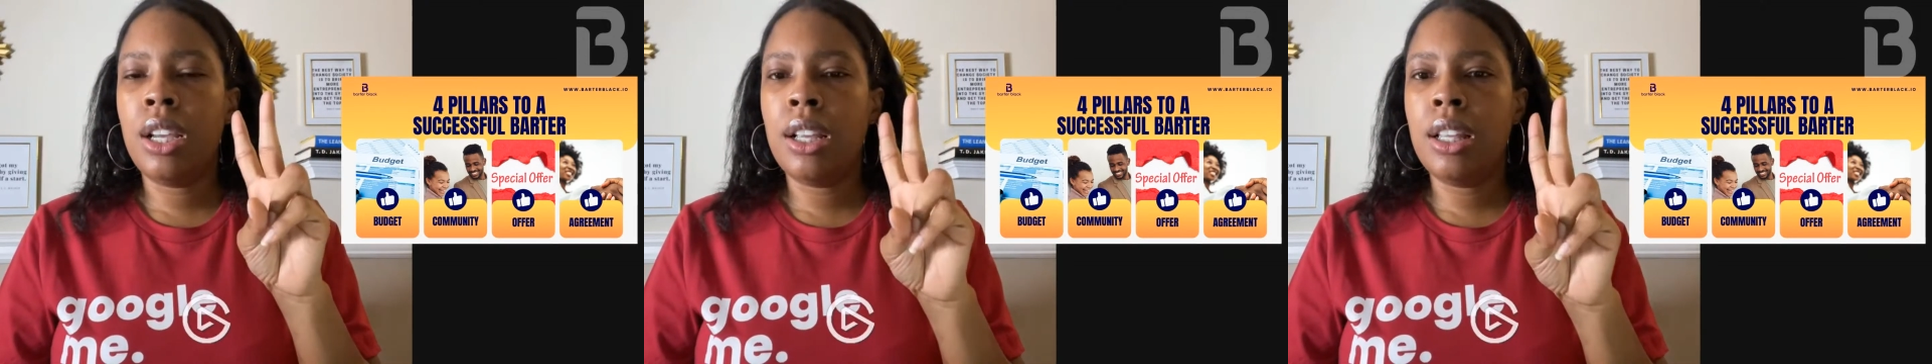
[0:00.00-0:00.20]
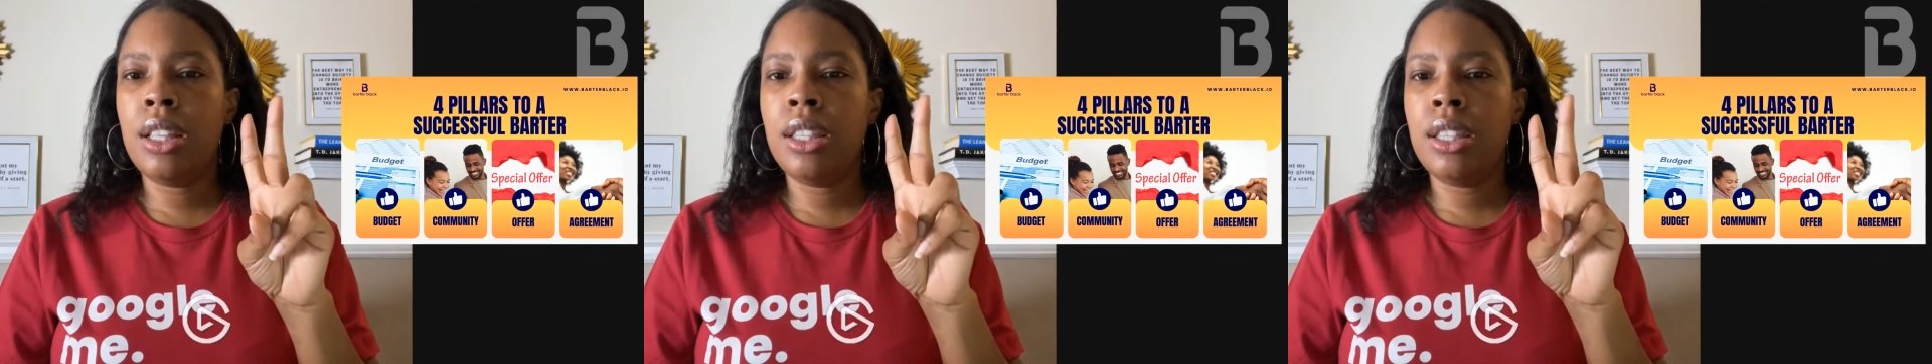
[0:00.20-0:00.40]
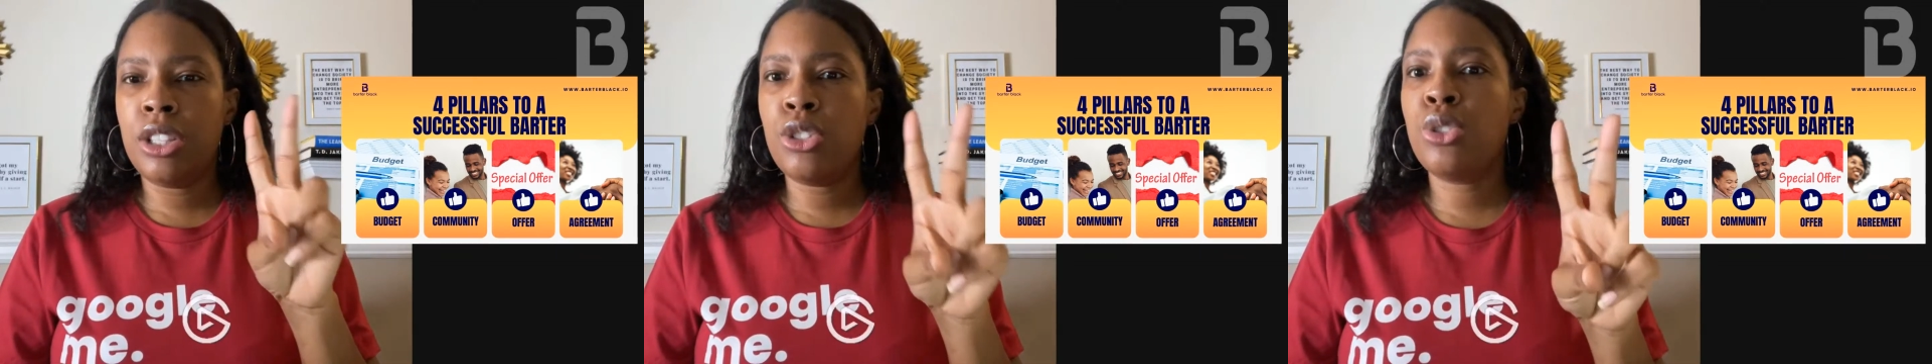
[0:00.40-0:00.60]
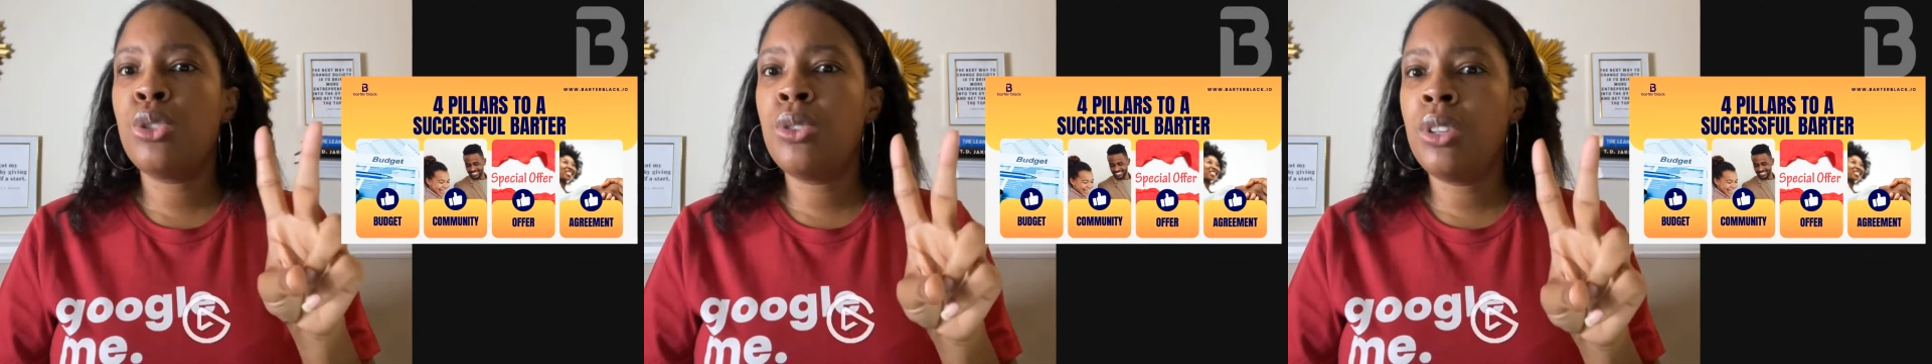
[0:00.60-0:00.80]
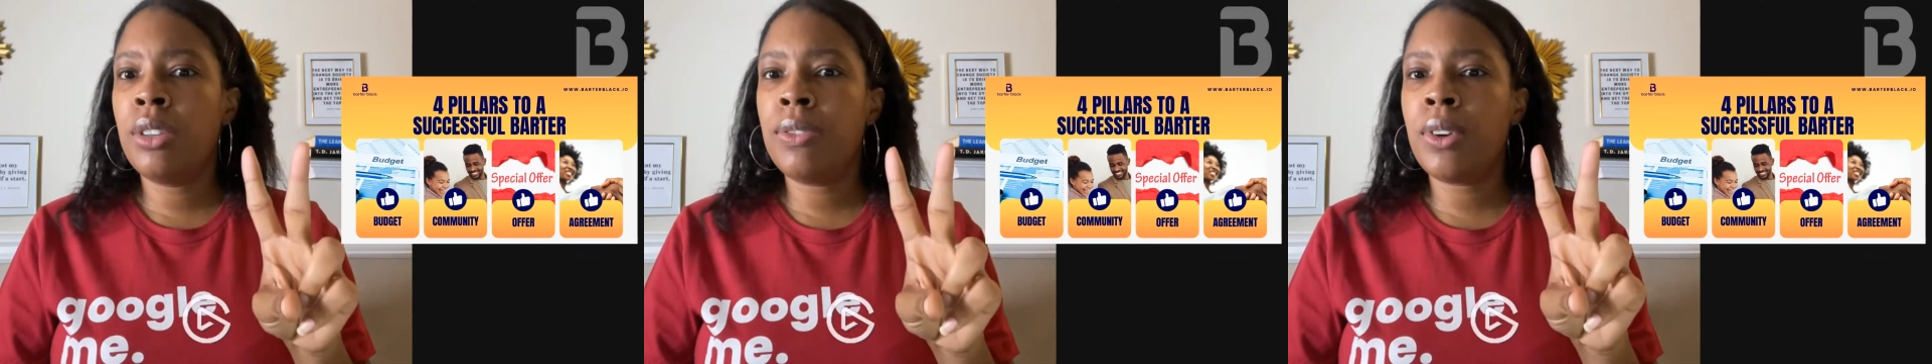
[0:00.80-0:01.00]
There's
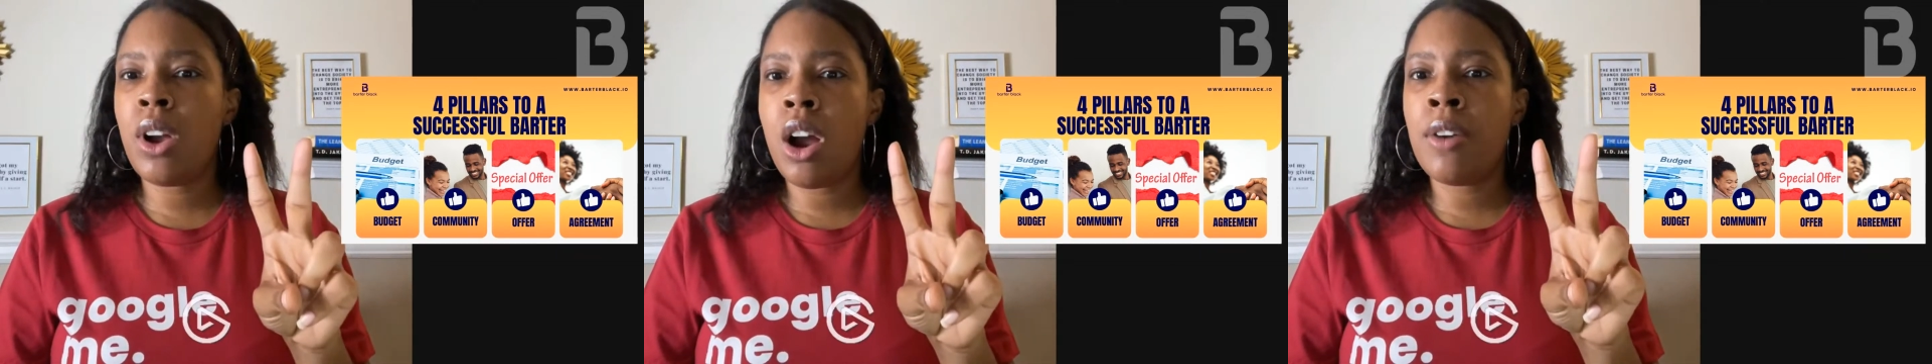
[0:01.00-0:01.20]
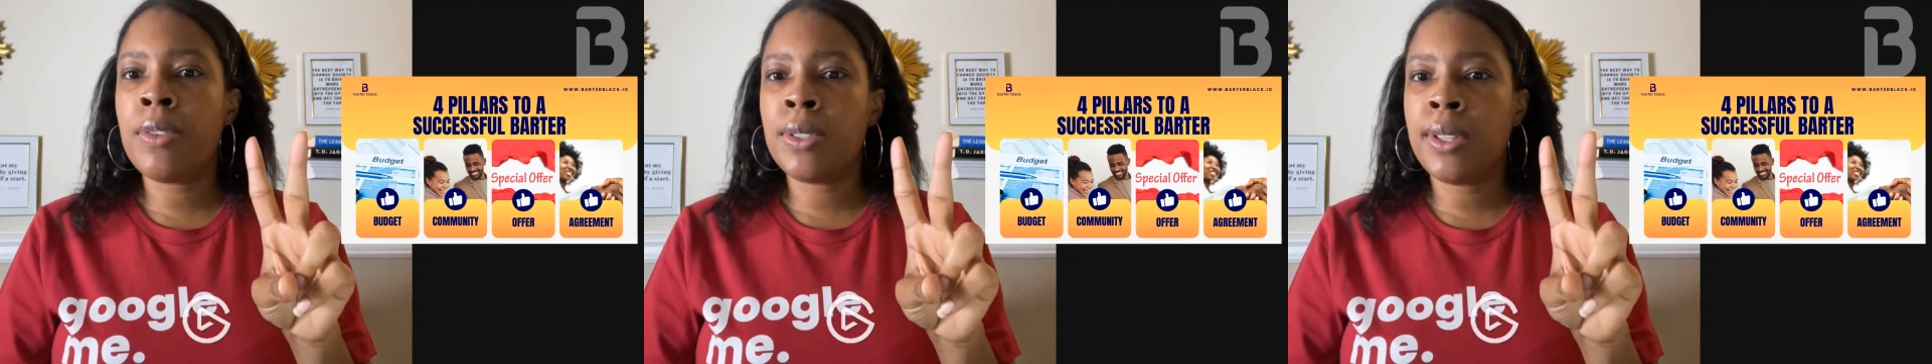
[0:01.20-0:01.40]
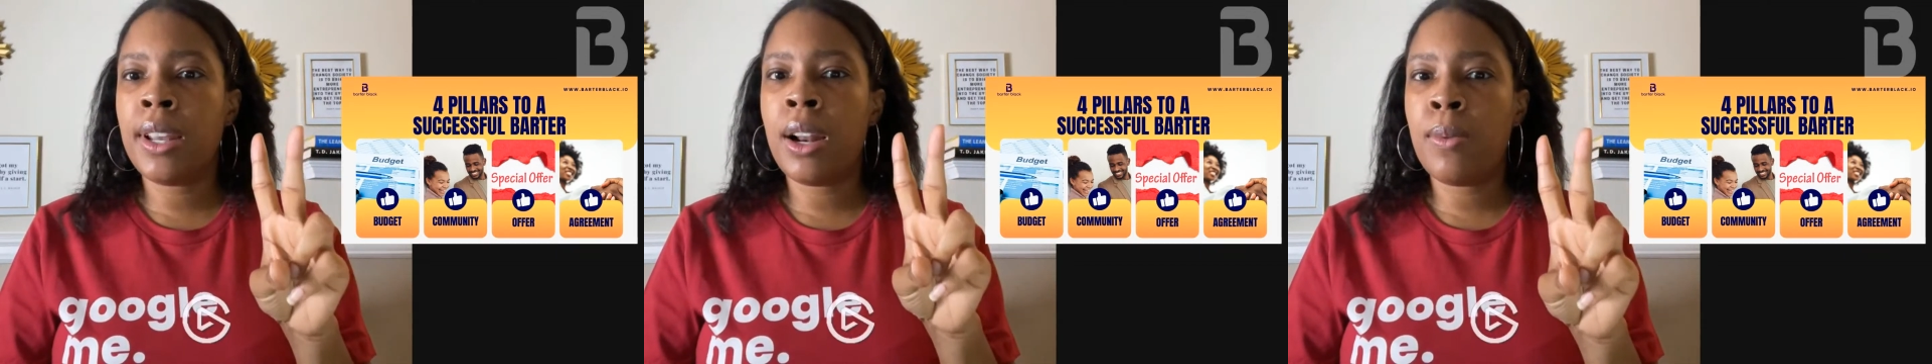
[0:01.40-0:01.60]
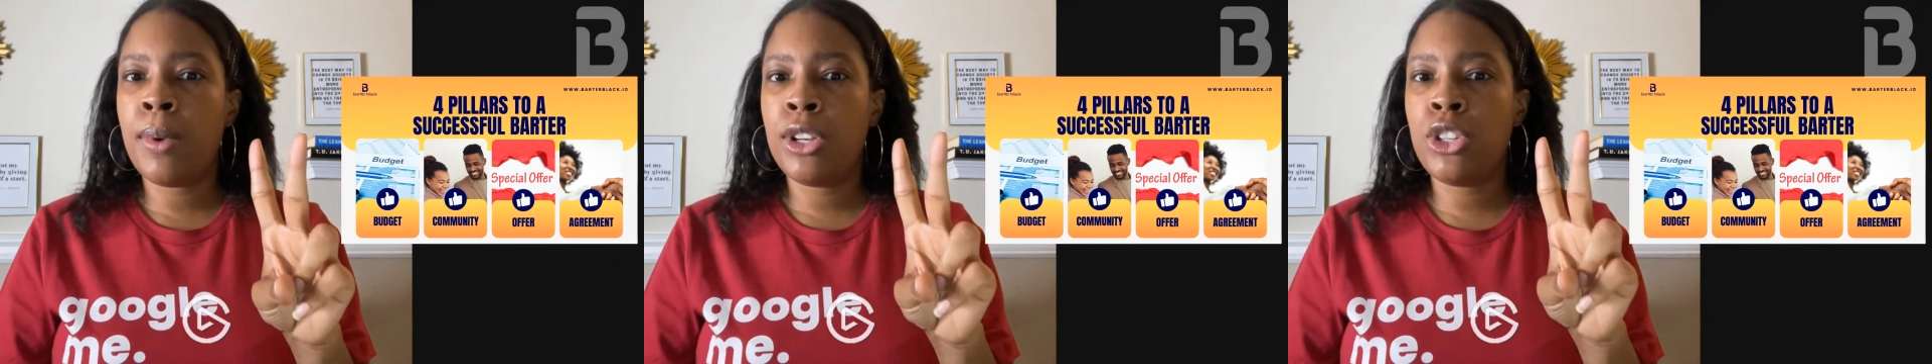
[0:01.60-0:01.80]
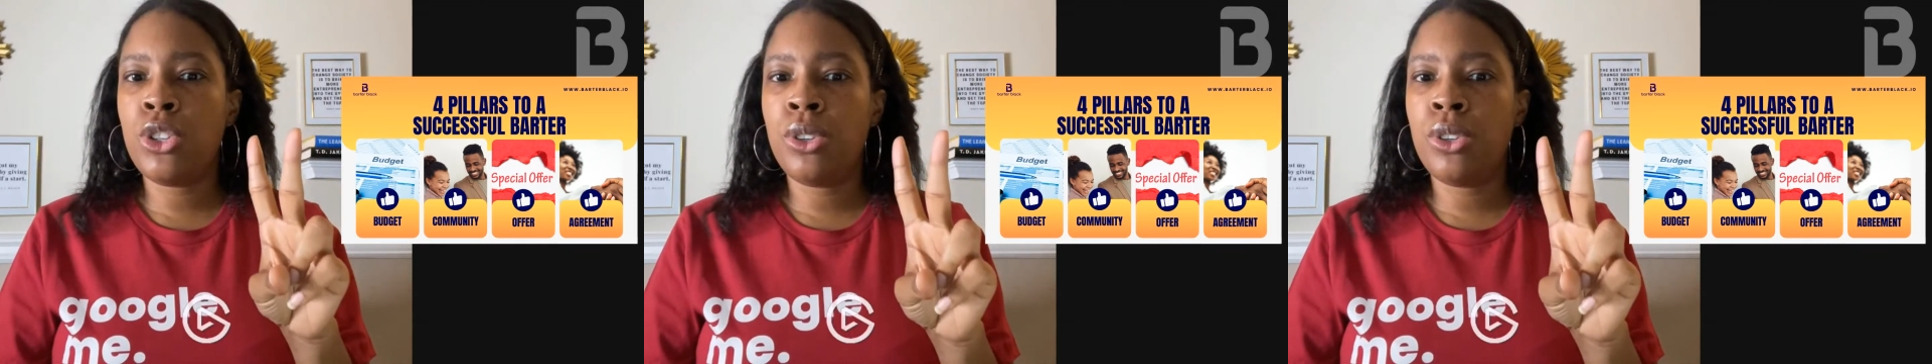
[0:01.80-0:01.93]
2 different offers that I want